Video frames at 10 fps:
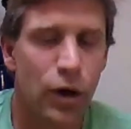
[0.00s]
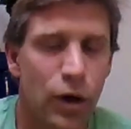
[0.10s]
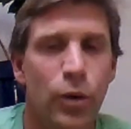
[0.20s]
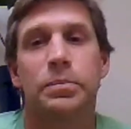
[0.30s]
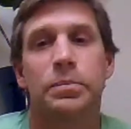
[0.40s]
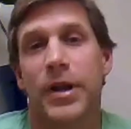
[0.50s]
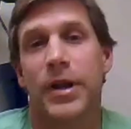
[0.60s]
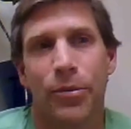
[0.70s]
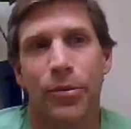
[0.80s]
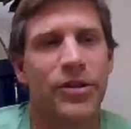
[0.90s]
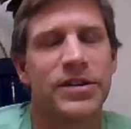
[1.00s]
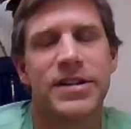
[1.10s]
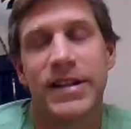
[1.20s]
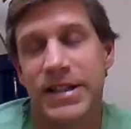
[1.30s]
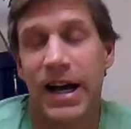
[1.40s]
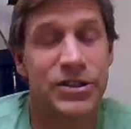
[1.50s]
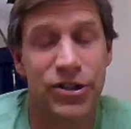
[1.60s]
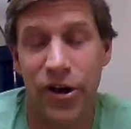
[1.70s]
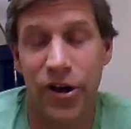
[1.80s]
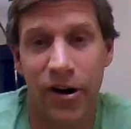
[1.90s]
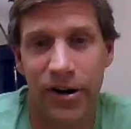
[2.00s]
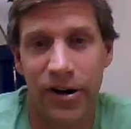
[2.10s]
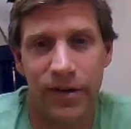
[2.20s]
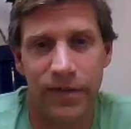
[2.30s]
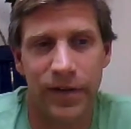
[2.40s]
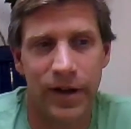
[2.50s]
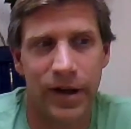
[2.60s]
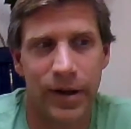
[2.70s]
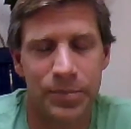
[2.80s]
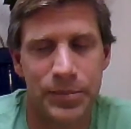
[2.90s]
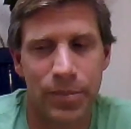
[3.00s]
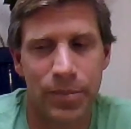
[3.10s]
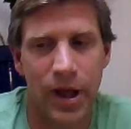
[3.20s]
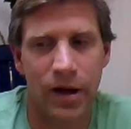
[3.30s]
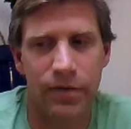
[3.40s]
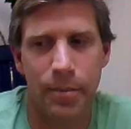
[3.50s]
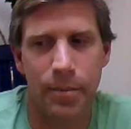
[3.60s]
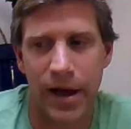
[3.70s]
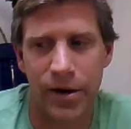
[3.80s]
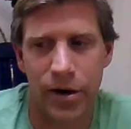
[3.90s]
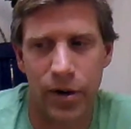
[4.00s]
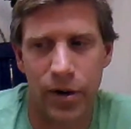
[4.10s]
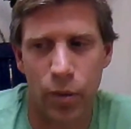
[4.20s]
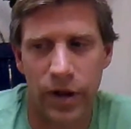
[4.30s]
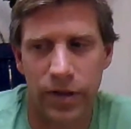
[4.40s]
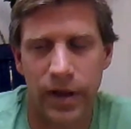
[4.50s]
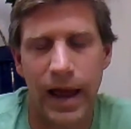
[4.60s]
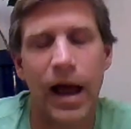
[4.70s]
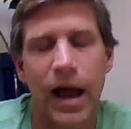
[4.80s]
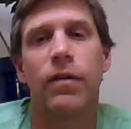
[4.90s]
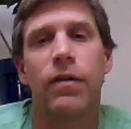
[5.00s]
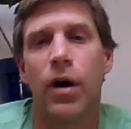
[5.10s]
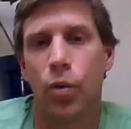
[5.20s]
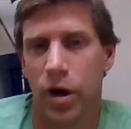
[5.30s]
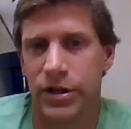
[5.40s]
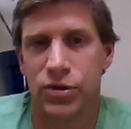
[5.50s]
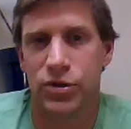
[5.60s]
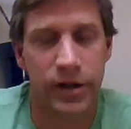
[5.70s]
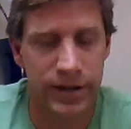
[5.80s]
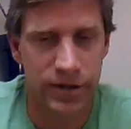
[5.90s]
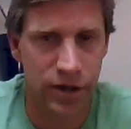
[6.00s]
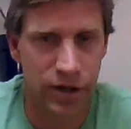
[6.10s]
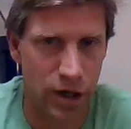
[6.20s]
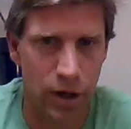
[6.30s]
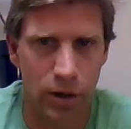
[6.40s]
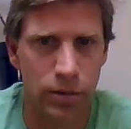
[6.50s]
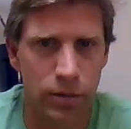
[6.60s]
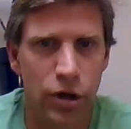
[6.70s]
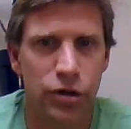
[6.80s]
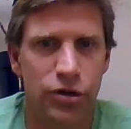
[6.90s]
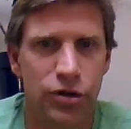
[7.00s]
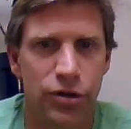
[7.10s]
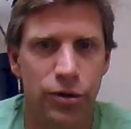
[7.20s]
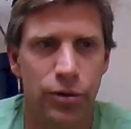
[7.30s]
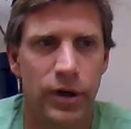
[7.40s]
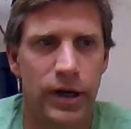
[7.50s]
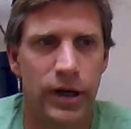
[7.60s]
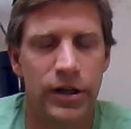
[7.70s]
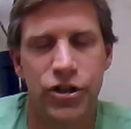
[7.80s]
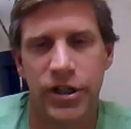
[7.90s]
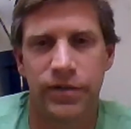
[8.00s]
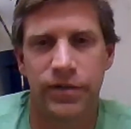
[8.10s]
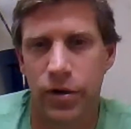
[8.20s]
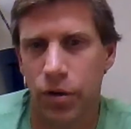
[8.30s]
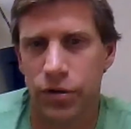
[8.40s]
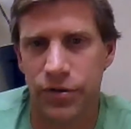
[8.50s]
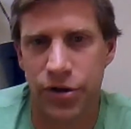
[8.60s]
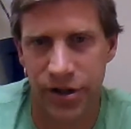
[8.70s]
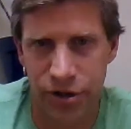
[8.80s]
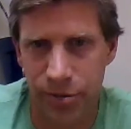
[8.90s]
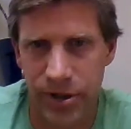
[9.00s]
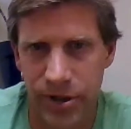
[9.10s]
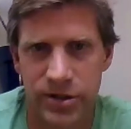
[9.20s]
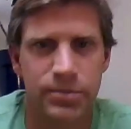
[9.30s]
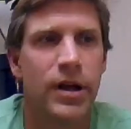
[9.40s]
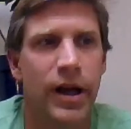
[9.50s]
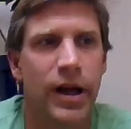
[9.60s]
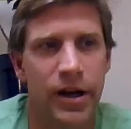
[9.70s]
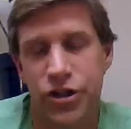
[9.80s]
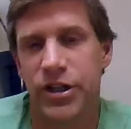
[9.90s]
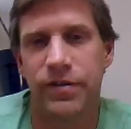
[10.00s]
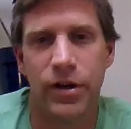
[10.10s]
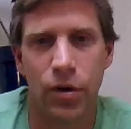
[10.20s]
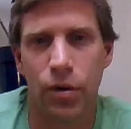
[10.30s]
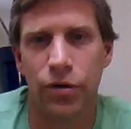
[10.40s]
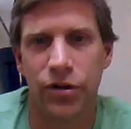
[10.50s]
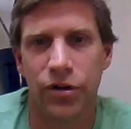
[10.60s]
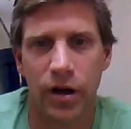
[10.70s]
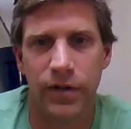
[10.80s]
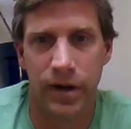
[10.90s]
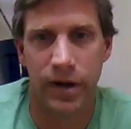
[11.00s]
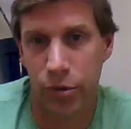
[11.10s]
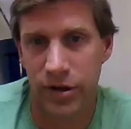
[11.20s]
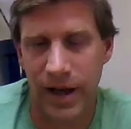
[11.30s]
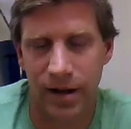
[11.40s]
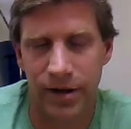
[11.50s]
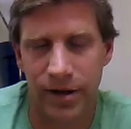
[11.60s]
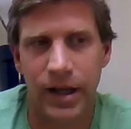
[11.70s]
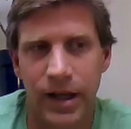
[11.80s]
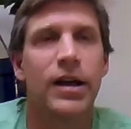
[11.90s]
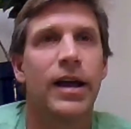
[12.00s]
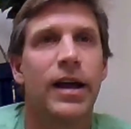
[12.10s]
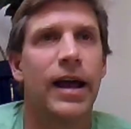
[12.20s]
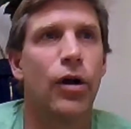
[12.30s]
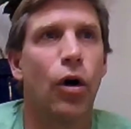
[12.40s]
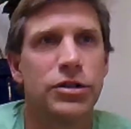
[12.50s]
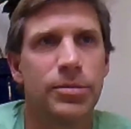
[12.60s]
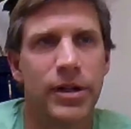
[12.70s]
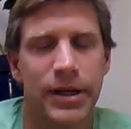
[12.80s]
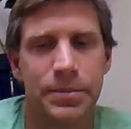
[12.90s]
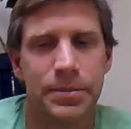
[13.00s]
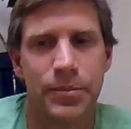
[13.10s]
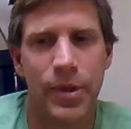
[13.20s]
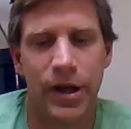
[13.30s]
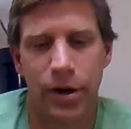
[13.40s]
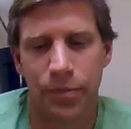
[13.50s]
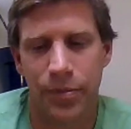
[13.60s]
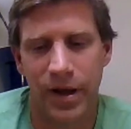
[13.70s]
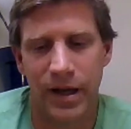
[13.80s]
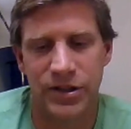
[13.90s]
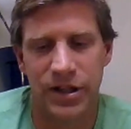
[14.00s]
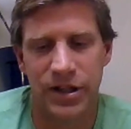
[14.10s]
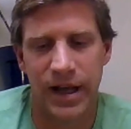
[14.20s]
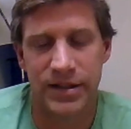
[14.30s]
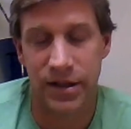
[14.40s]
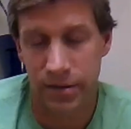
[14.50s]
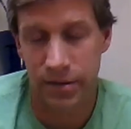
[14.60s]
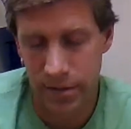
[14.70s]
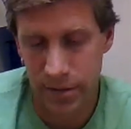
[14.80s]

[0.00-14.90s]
Well, you know, this, this cuts to the heart of the, of the matter with how far one is willing to go to uh, achieve the goals of transhumanism and achieve the goals of immortality. And ultimately, you know, as, a, as an